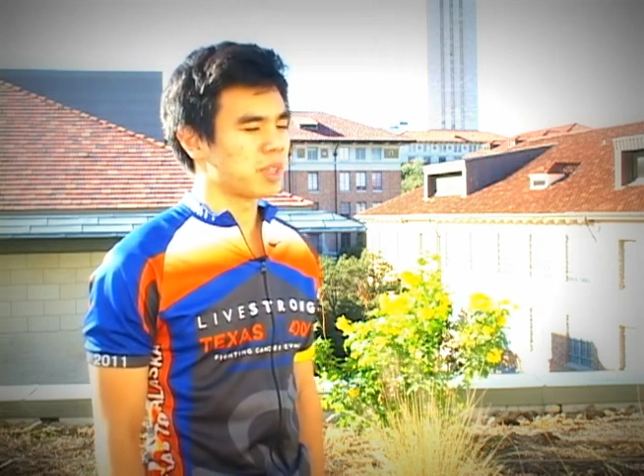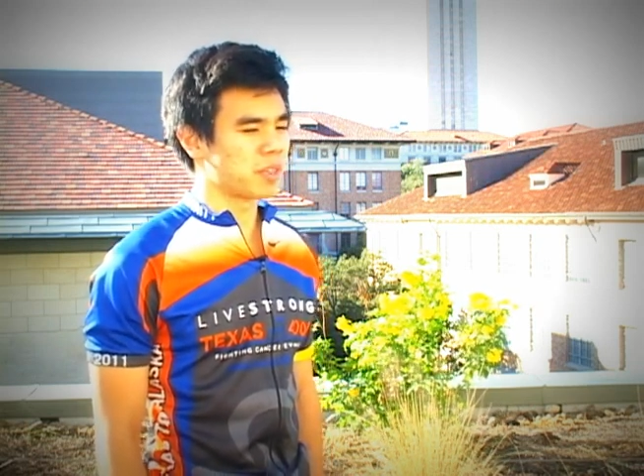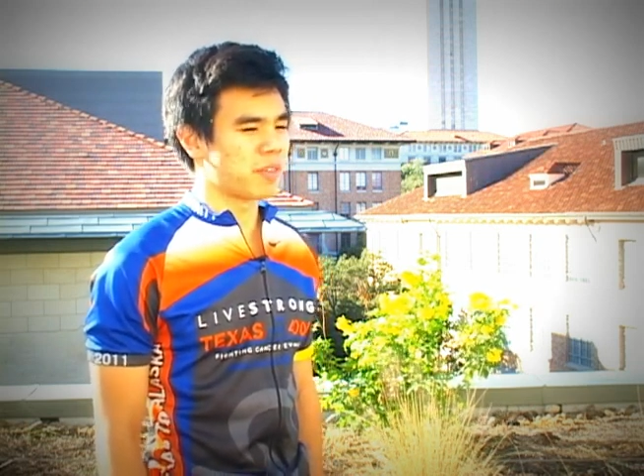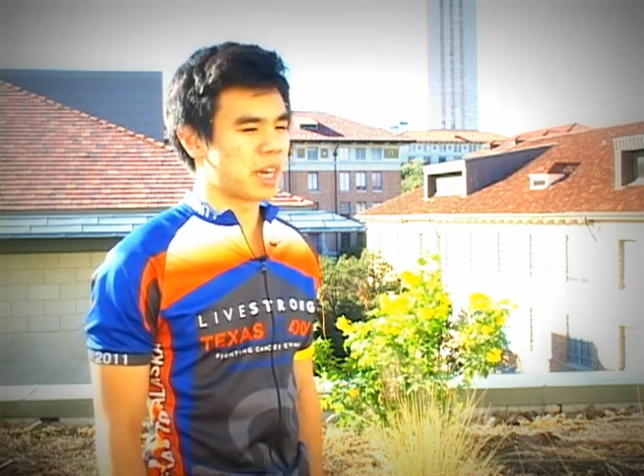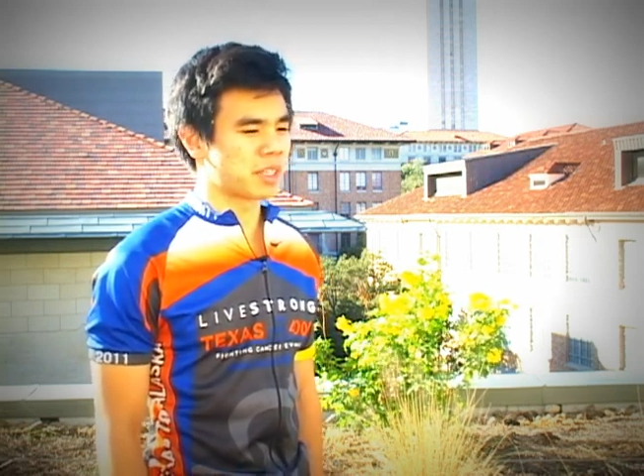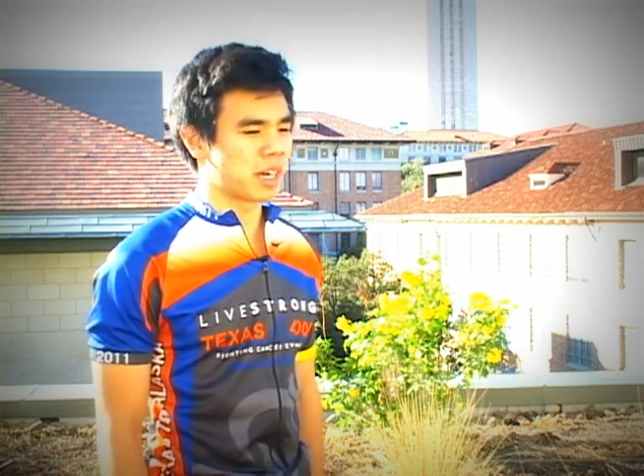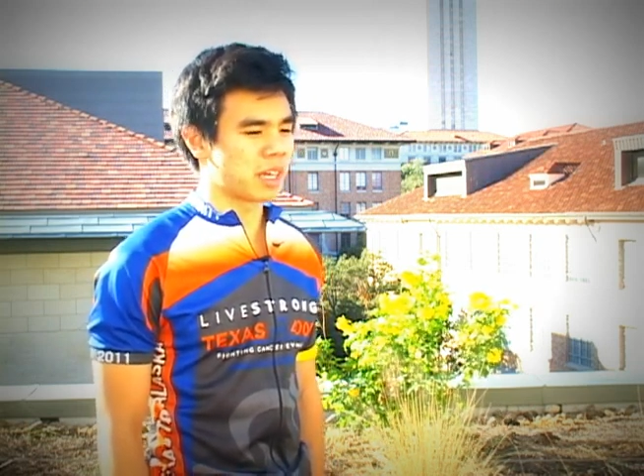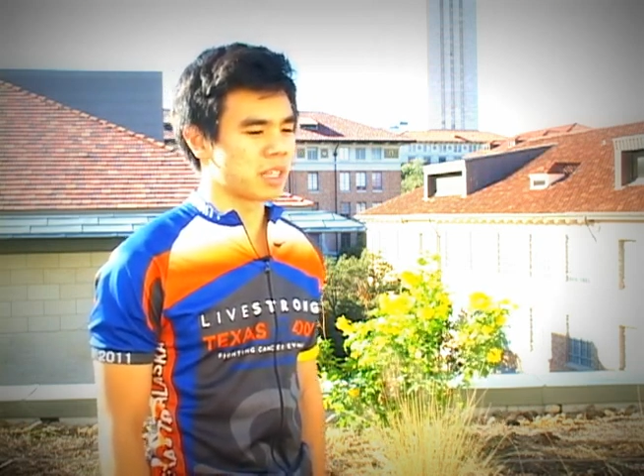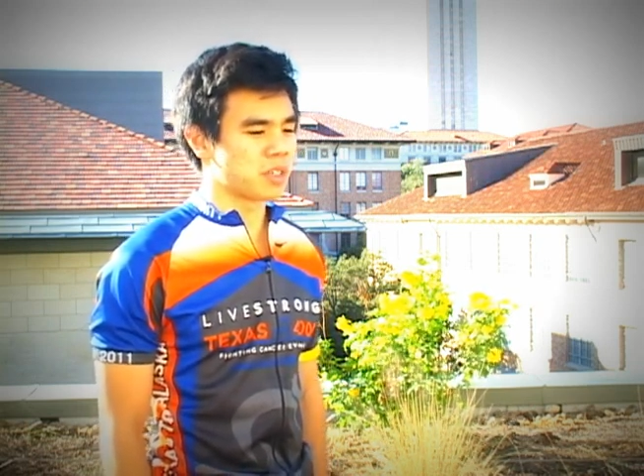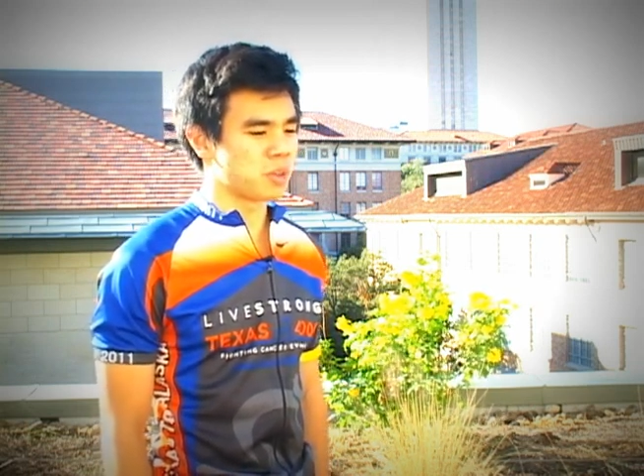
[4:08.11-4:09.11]
the fact that I
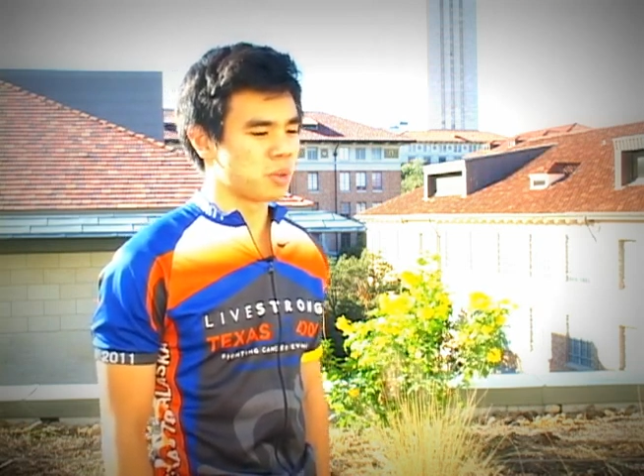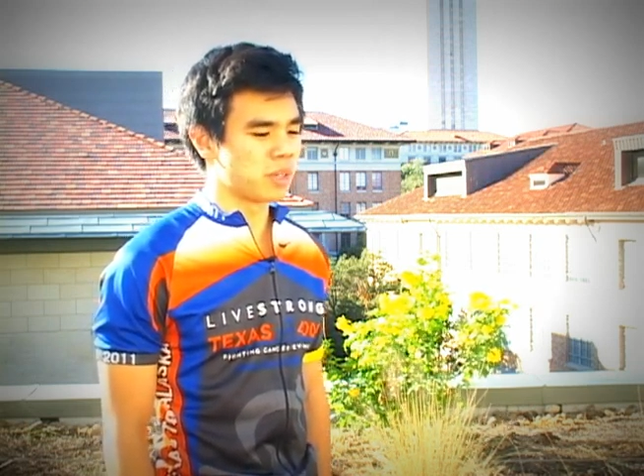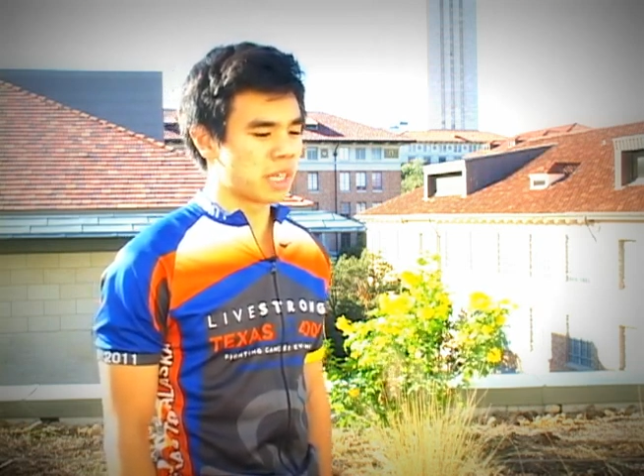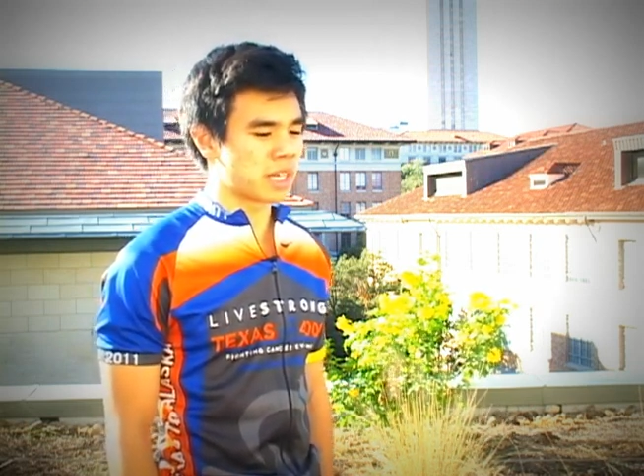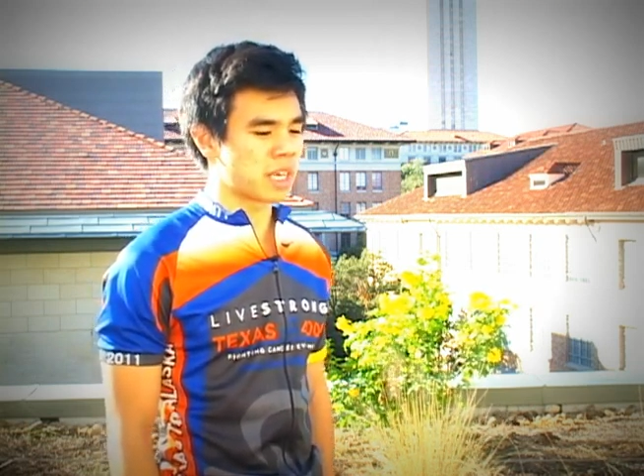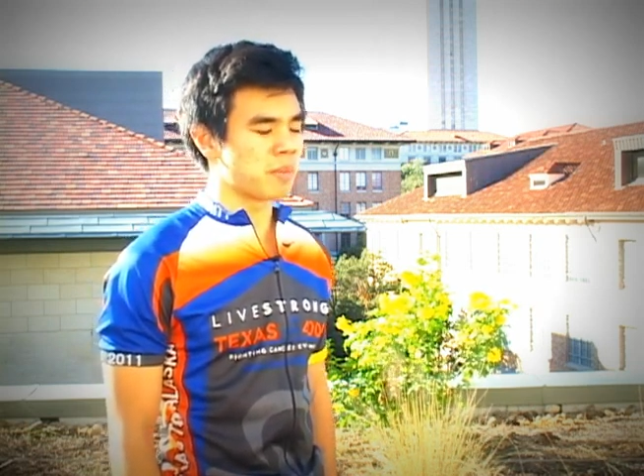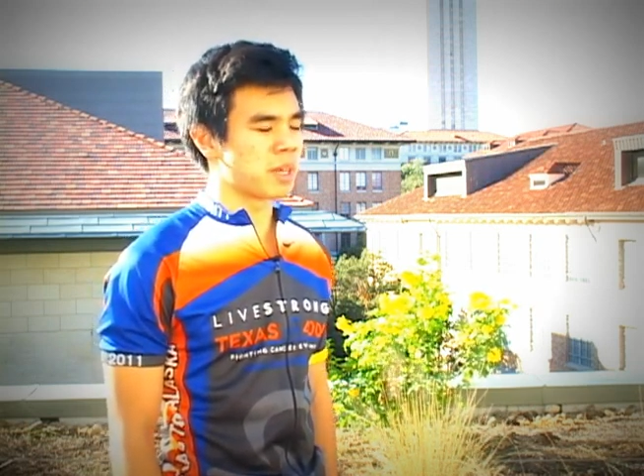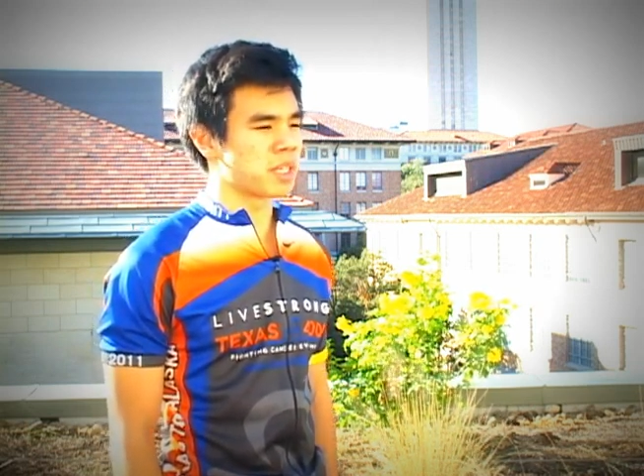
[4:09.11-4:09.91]
get to dedicate my